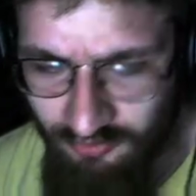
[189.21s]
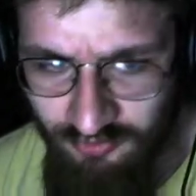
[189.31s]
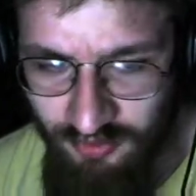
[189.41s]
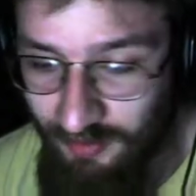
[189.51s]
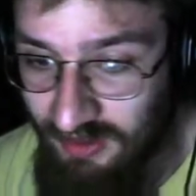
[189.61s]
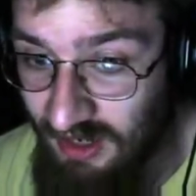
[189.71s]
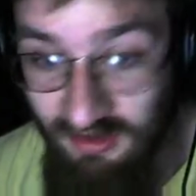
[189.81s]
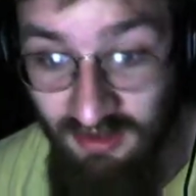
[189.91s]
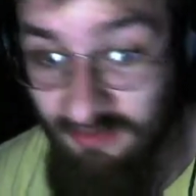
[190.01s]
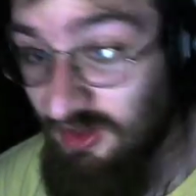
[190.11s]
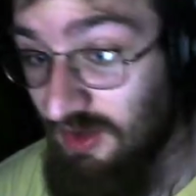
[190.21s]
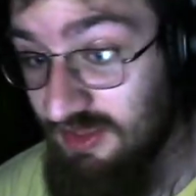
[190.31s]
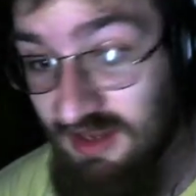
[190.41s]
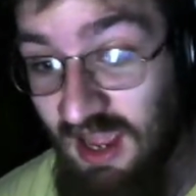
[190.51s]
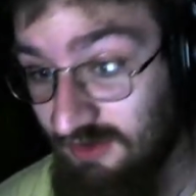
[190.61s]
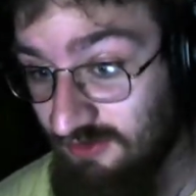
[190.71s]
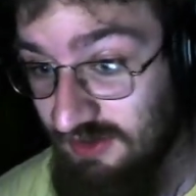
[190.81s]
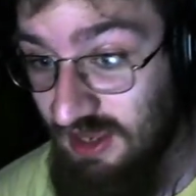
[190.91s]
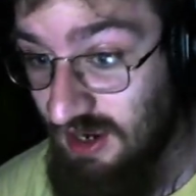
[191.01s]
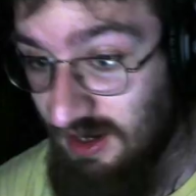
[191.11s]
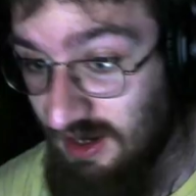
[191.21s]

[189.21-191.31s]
or something like that. It's an X at the end.